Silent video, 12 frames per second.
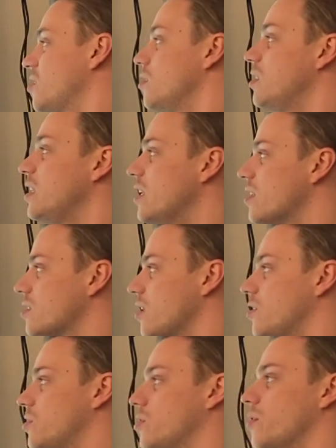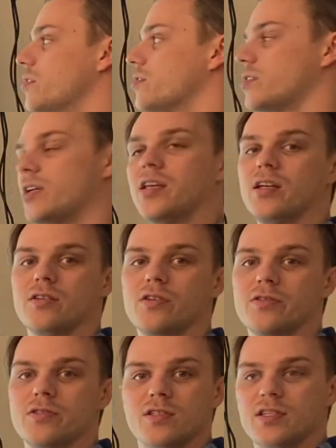to lead us into understanding
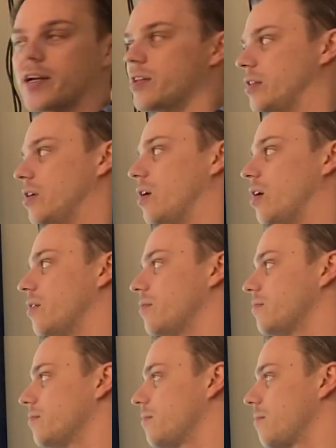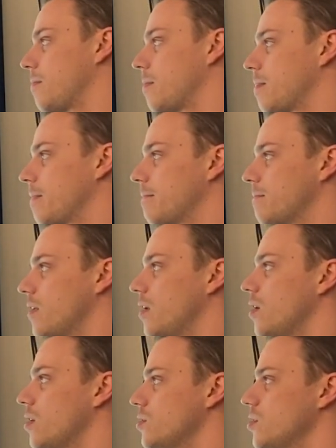Newton's second law.
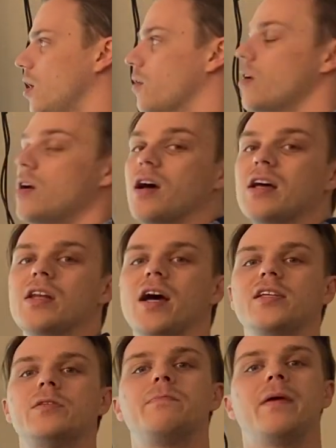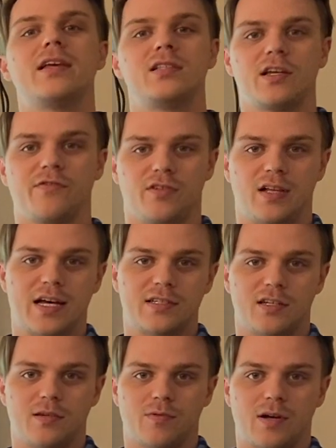So, nice basic
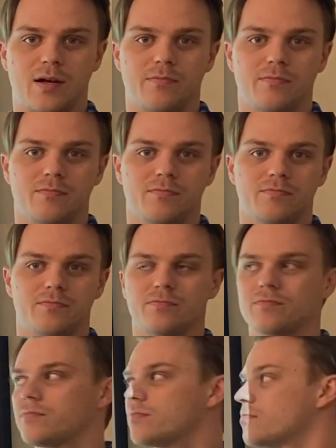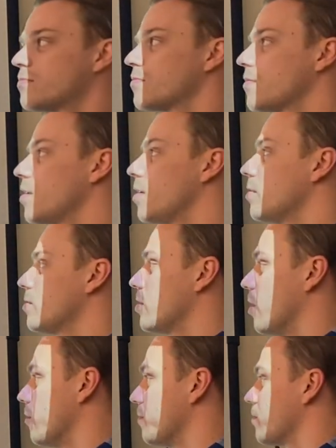velocity problem.
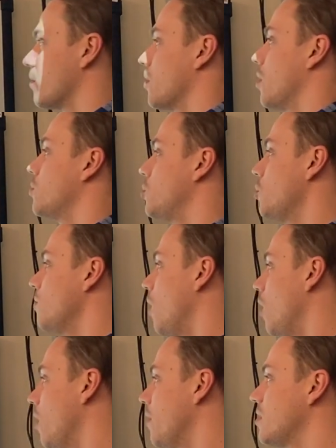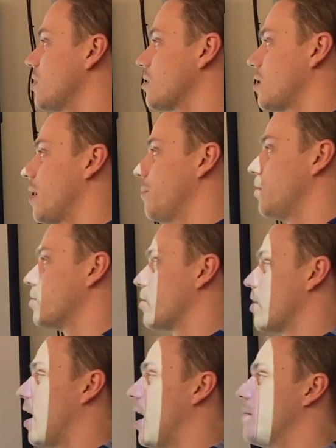So, assume all these examples are
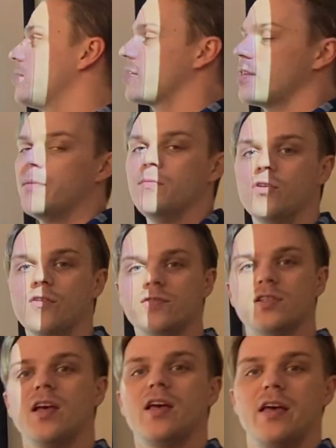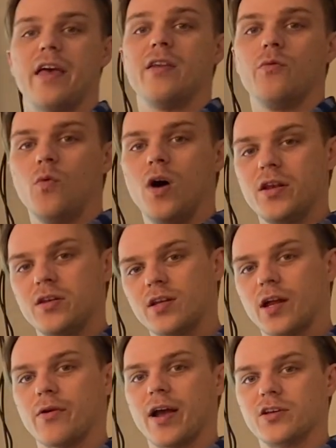an object that moves in one
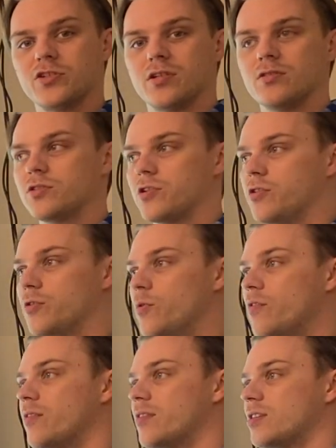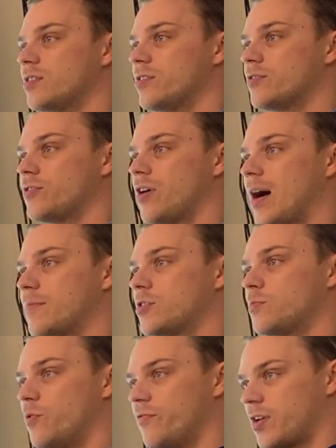direction. So these are objects
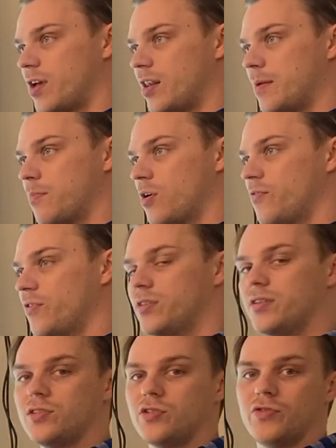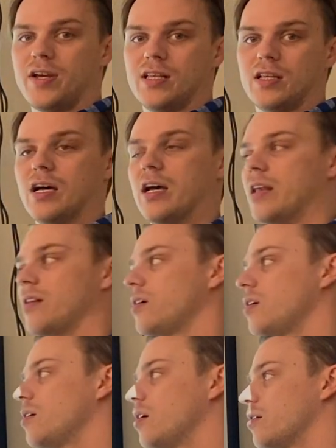moving in a perfectly straight line,
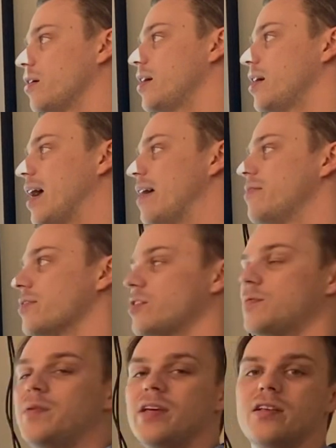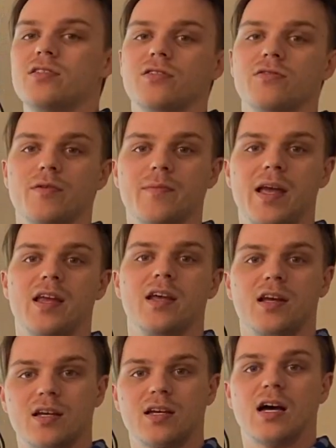all right? And their speeds are
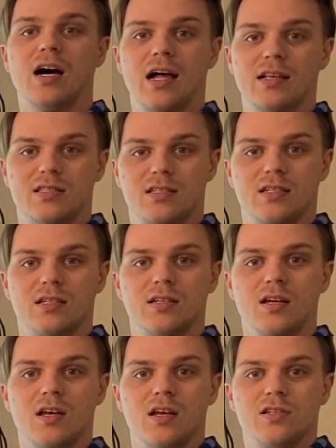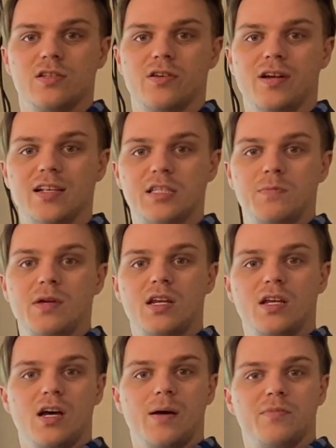remaining constant. So they're not
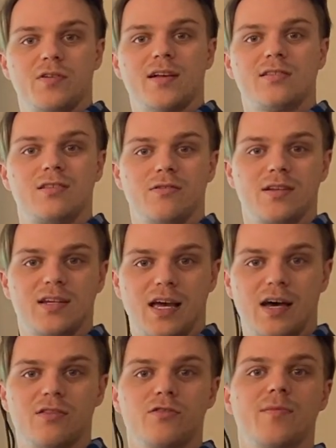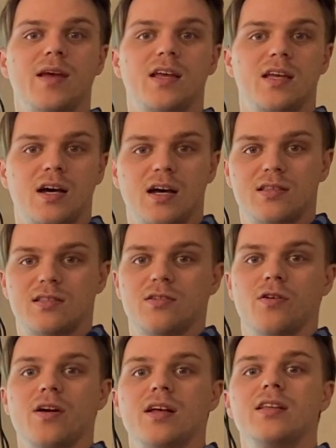speeding up, they're not slowing down, they're remaining constant.
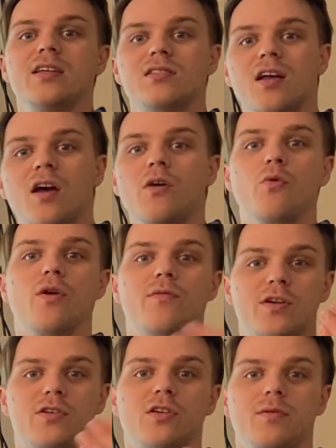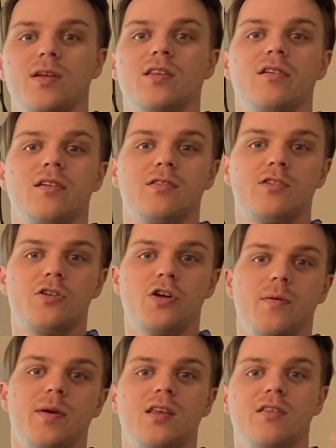Or at least we're
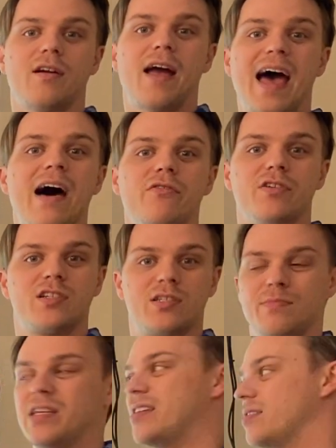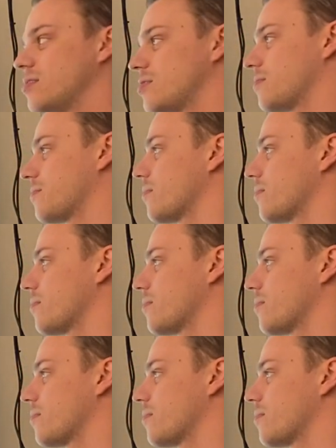determining their average speeds.